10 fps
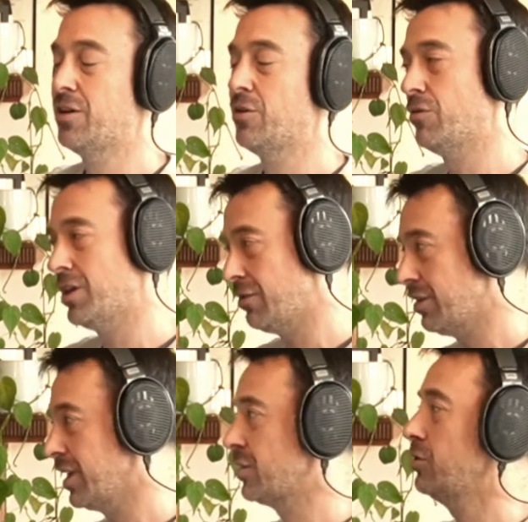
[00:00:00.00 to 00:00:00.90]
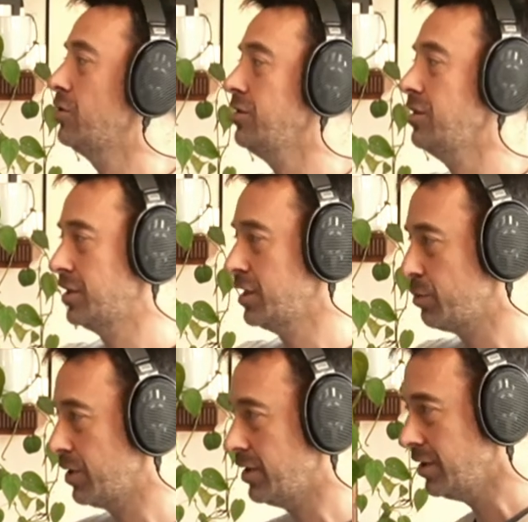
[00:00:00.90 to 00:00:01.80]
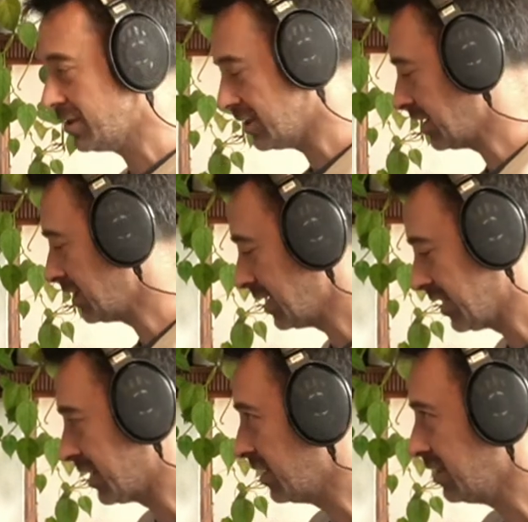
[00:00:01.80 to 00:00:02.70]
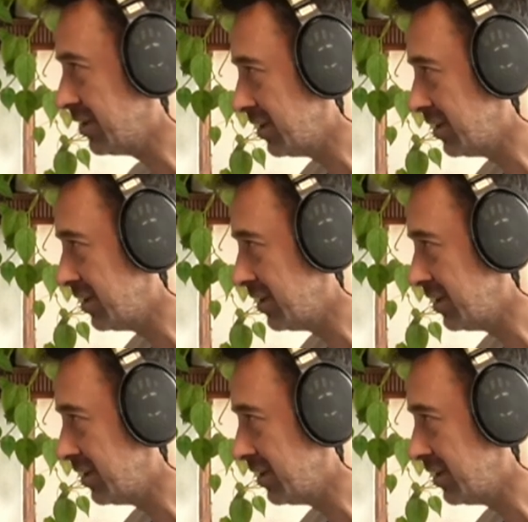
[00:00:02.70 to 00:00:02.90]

Really, really cool. You'll know the preludes because they sound like this.